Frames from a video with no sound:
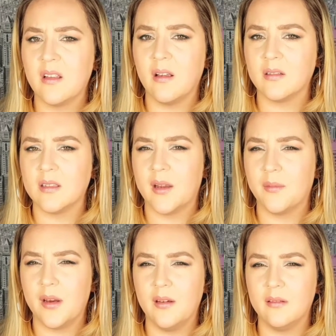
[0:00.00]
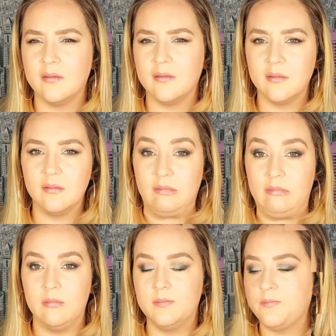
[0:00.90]
a long time, right? For
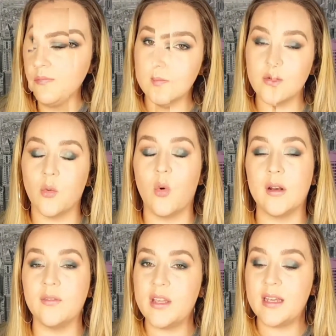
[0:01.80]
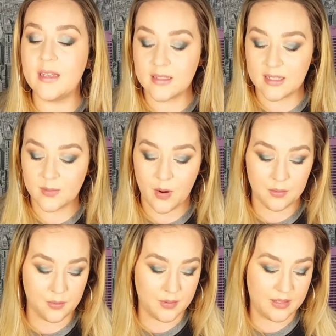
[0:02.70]
brows, one of these is
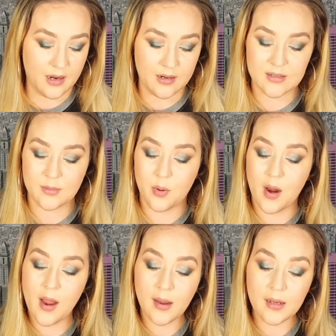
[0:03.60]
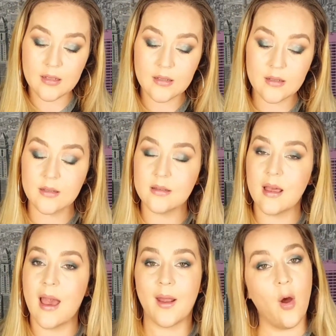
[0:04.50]
probably not a surprise.
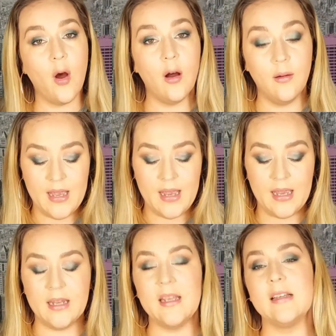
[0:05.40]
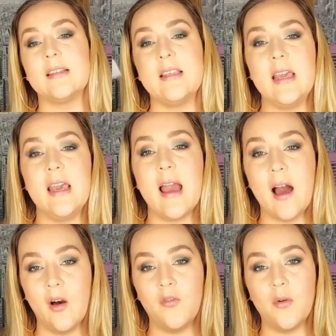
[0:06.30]
at all. It is the
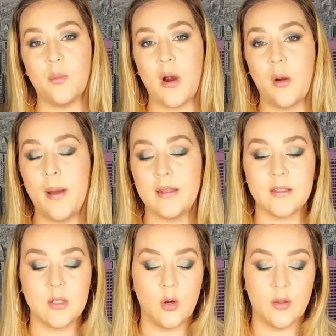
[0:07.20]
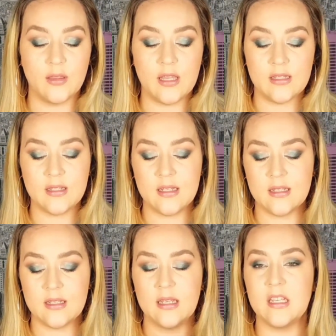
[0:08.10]
e.l.f. brow pencil. This
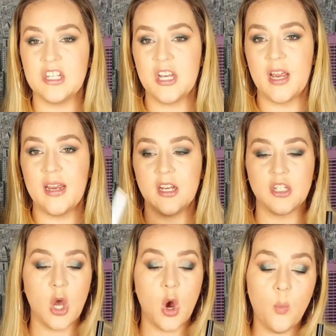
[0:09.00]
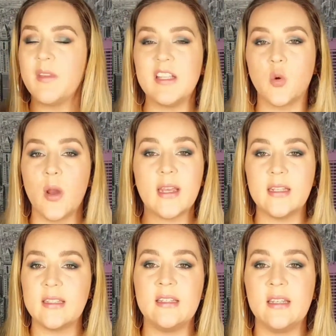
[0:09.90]
is in the shade Taupe. It's quick,
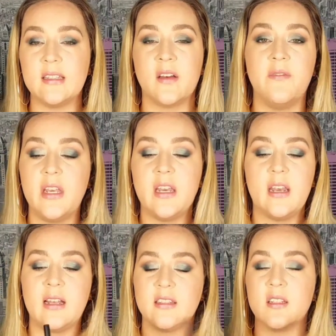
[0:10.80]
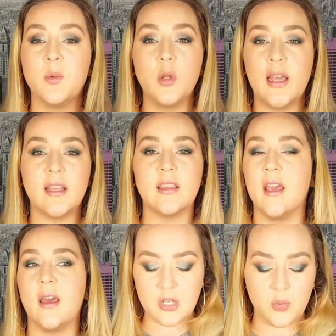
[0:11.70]
it's easy, it's convenient. It has a spoolie at the
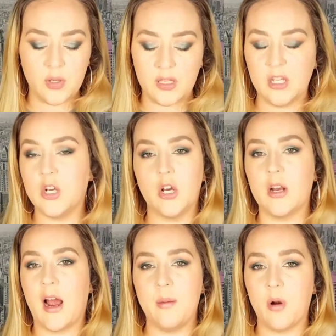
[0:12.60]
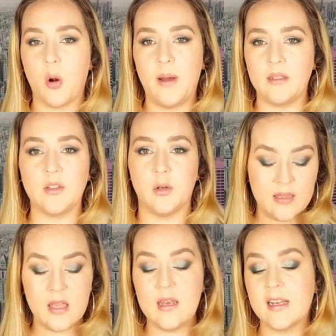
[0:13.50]
end. It's a really good eyebrow pencil.
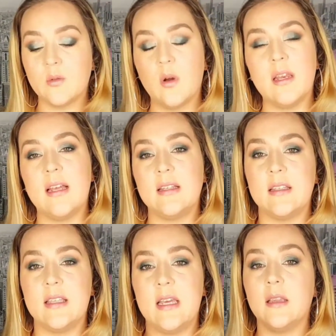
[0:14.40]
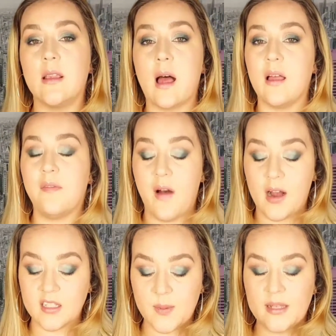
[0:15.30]
The next one is the Lala
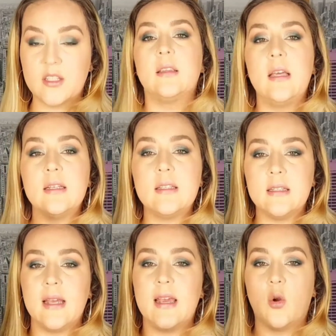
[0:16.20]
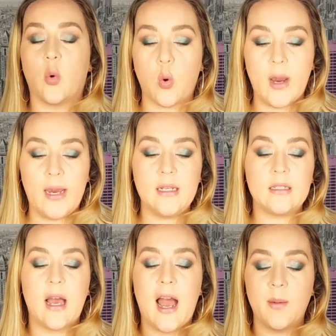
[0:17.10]
Fox pencil. This is a
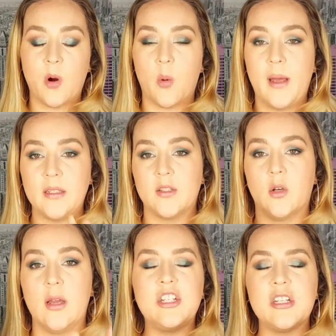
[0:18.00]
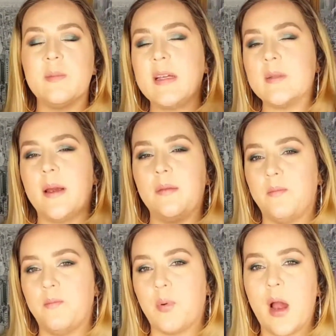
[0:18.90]
great eyebrow pencil. It just makes my
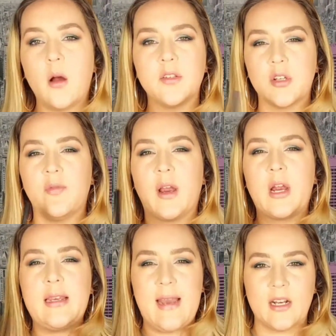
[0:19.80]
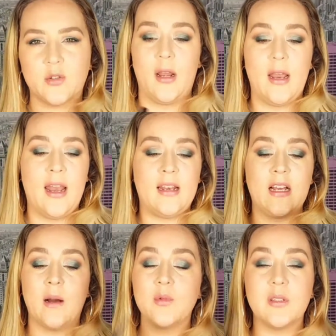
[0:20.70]
brows look very natural. And it
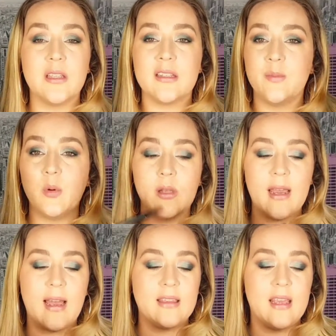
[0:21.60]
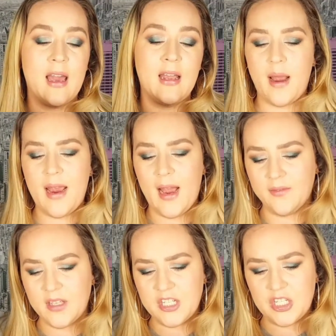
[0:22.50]
comes with a spoolie at the end. I have
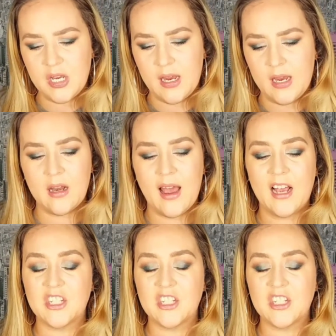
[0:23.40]
the shade